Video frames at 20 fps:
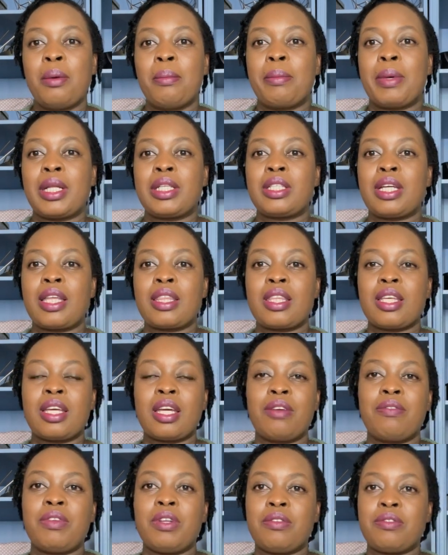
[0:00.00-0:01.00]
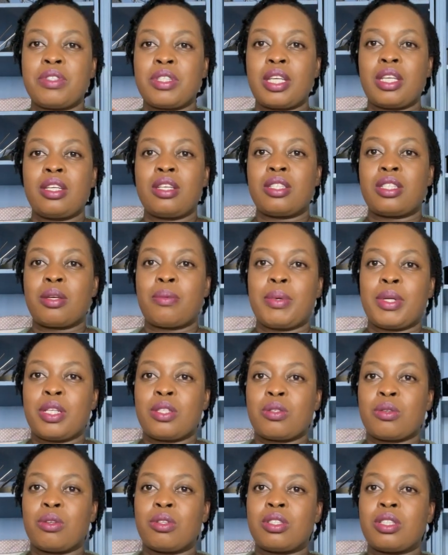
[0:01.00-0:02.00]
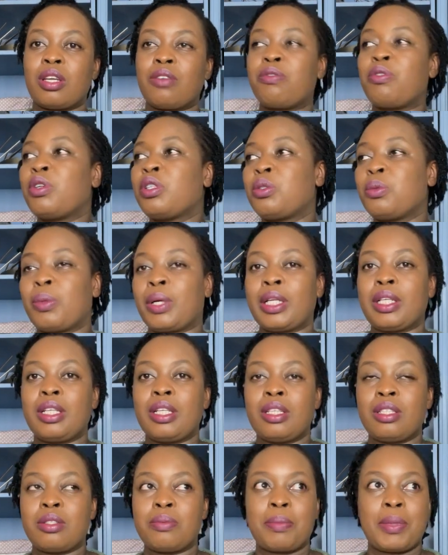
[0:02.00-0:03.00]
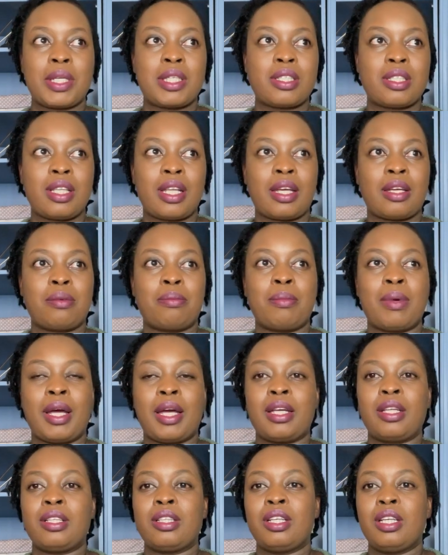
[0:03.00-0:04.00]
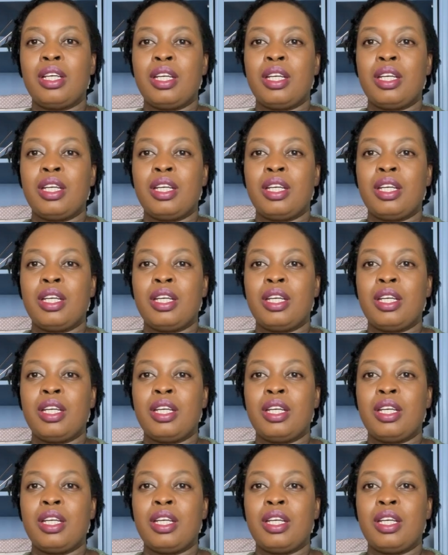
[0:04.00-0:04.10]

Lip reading: But I think even if, say, someone has got a 41-inch bust like mine,